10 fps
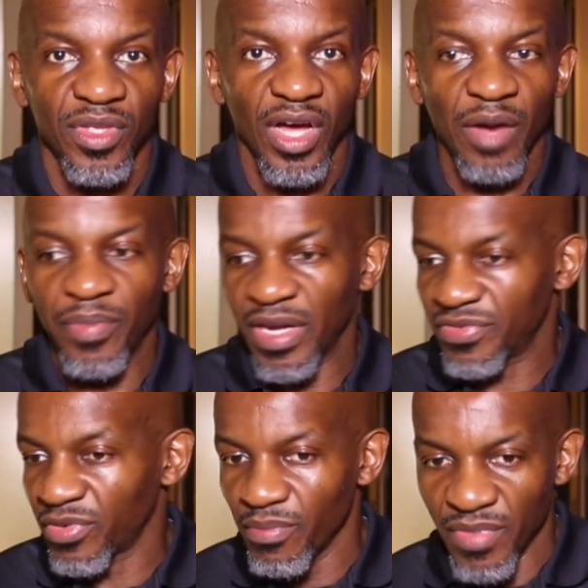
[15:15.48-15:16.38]
apart
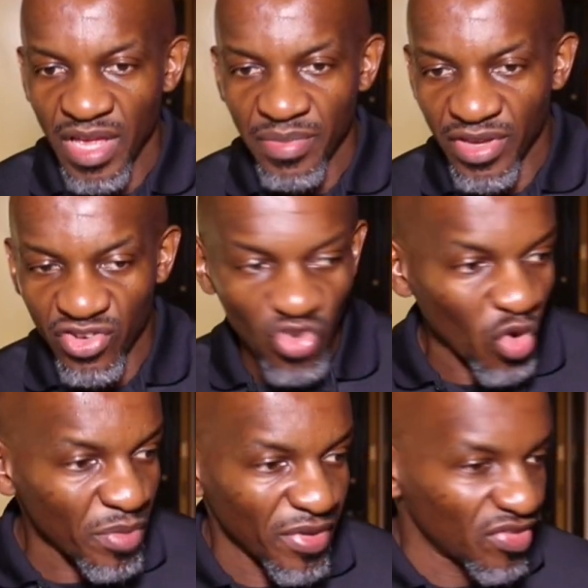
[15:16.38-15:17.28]
from maybe showing me